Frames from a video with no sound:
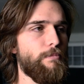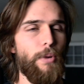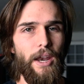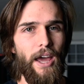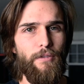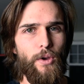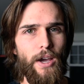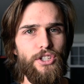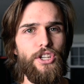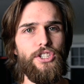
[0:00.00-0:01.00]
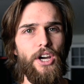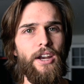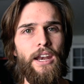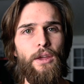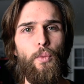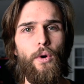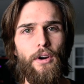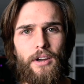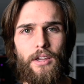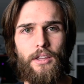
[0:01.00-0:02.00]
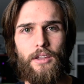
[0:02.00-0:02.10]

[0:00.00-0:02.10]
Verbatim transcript: But have you actually done any work?